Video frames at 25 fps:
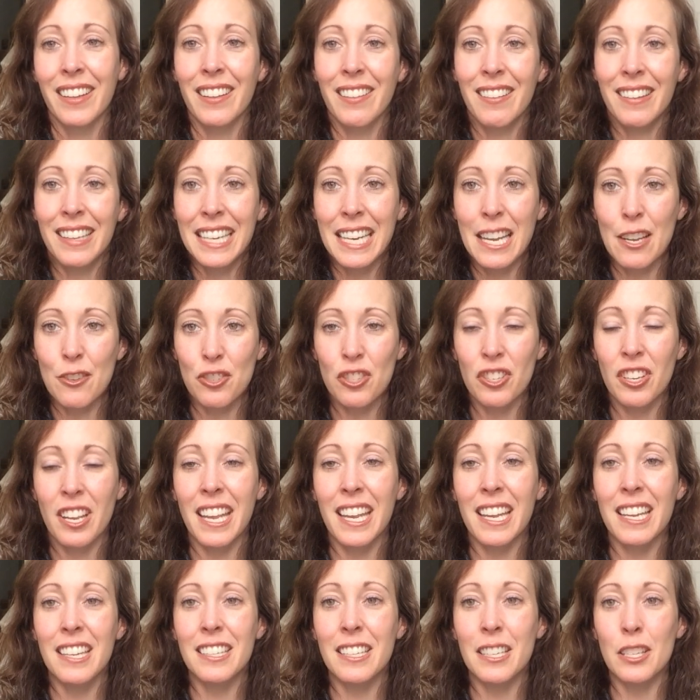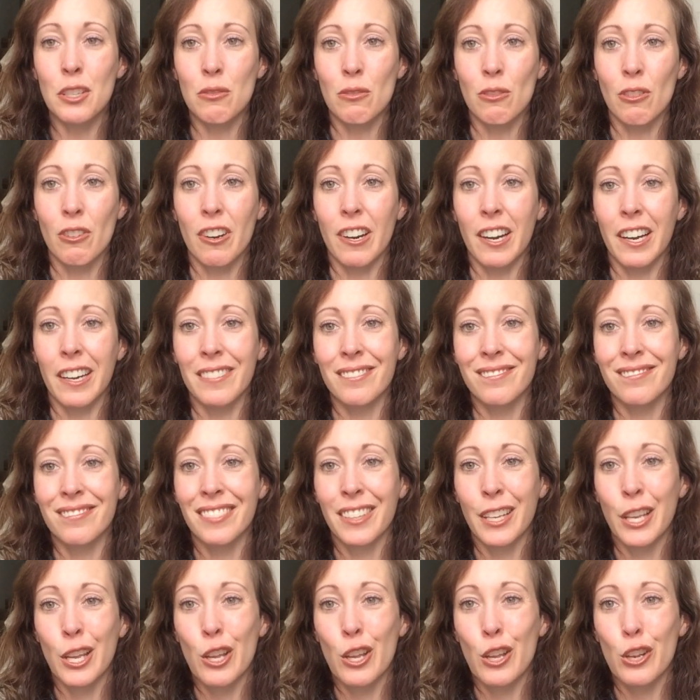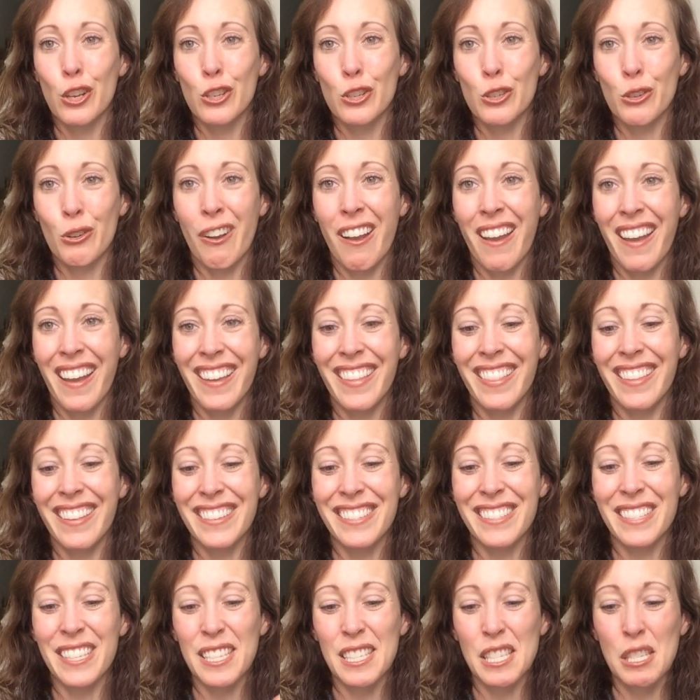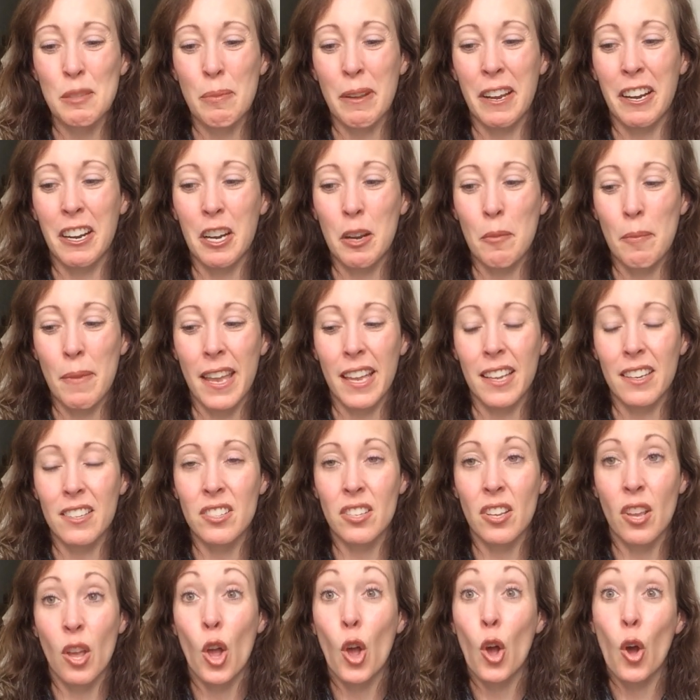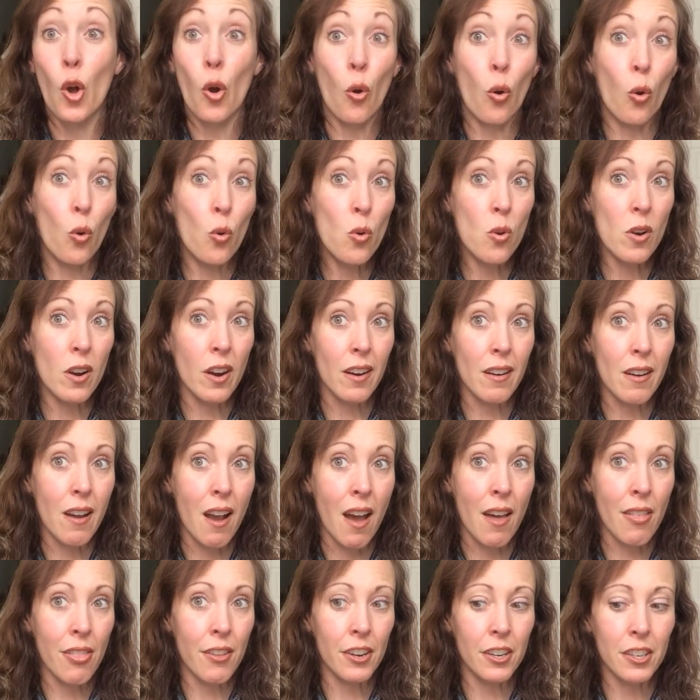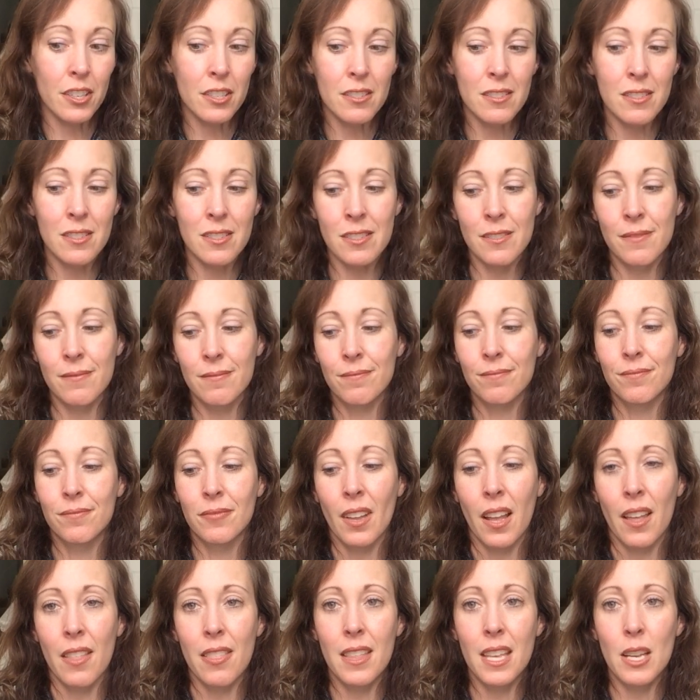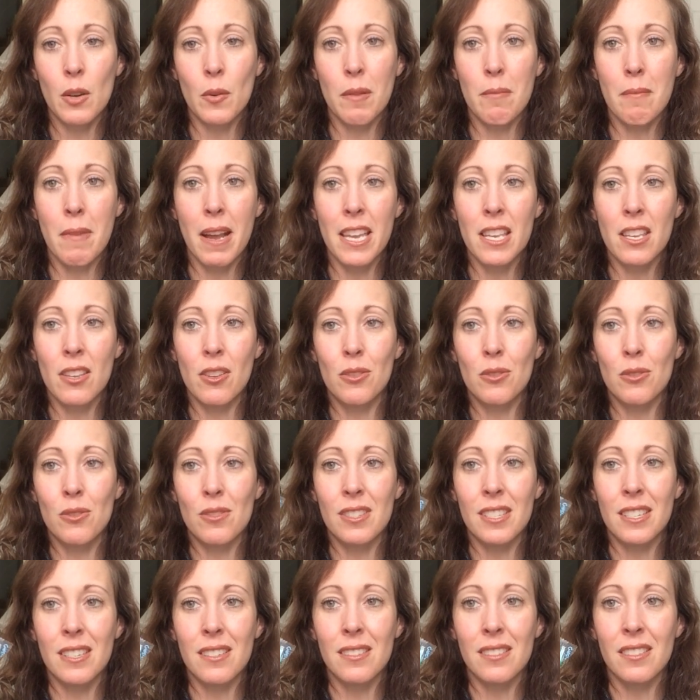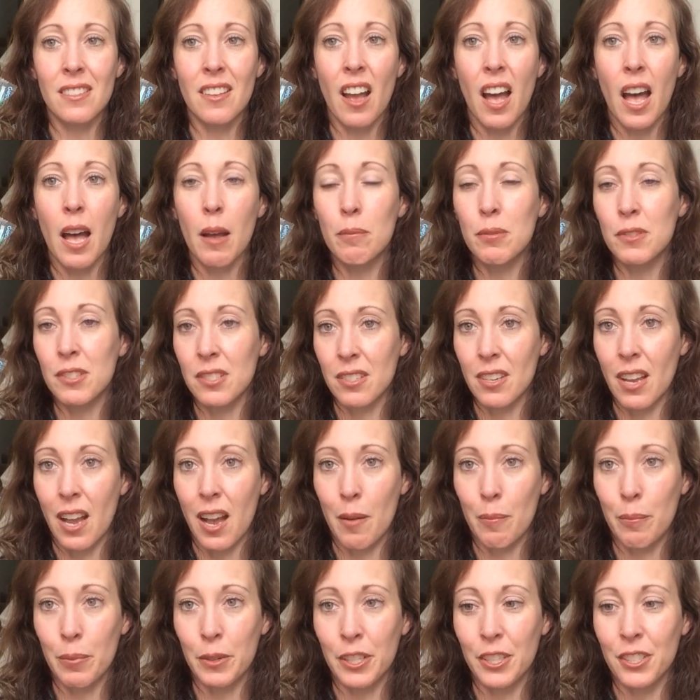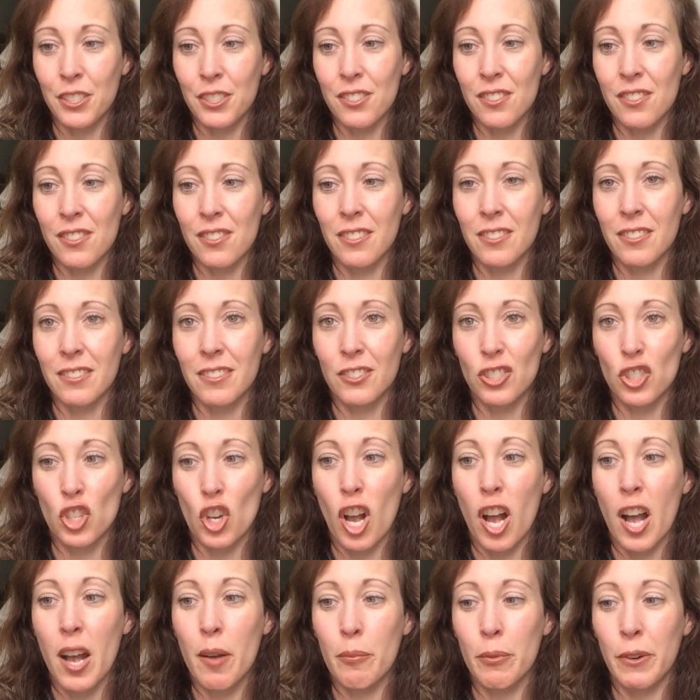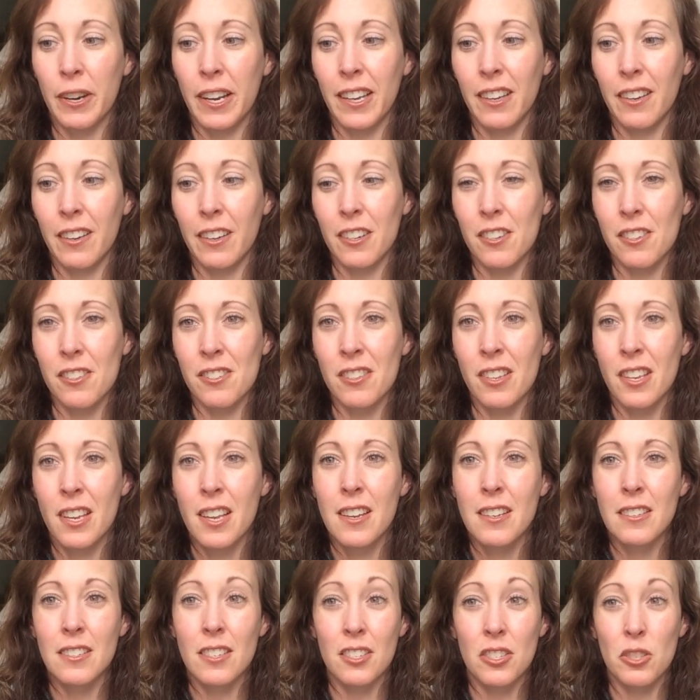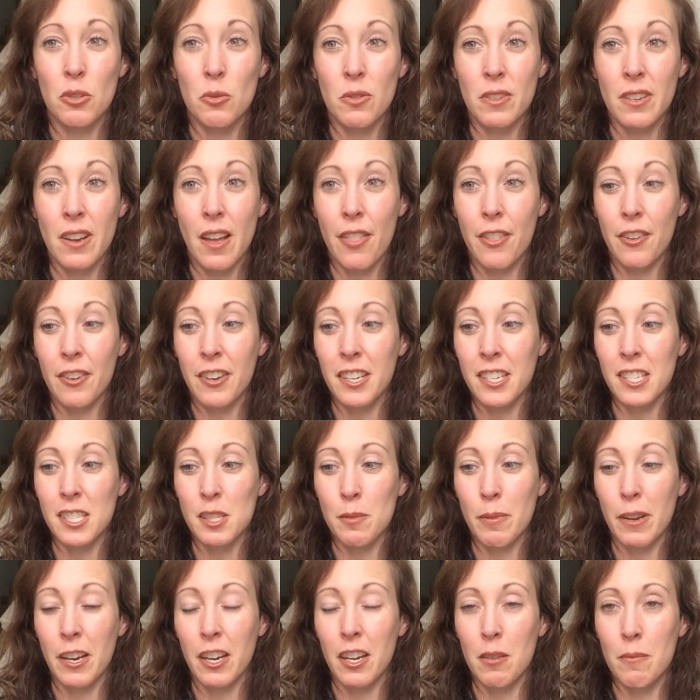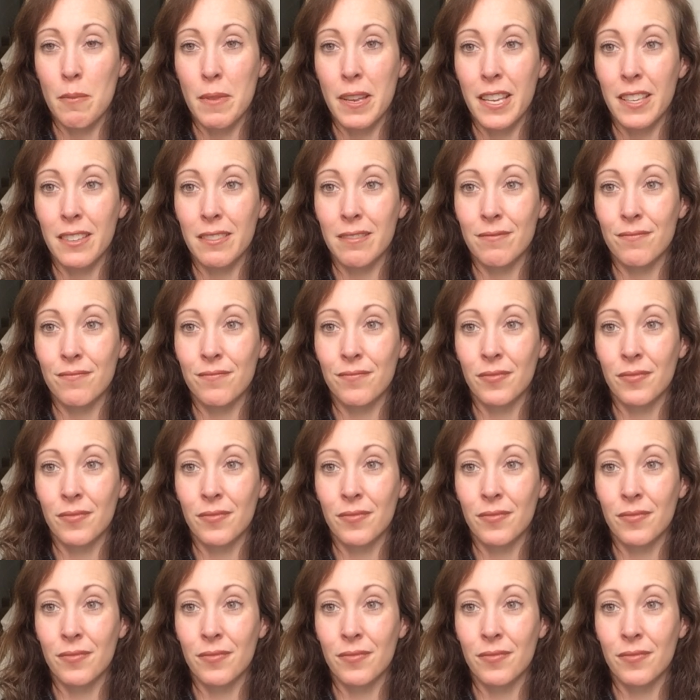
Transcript: clean out your candy drawer. Try this experiment or others. I think we might use these gobstoppers, jawbreakers, to do another experiment.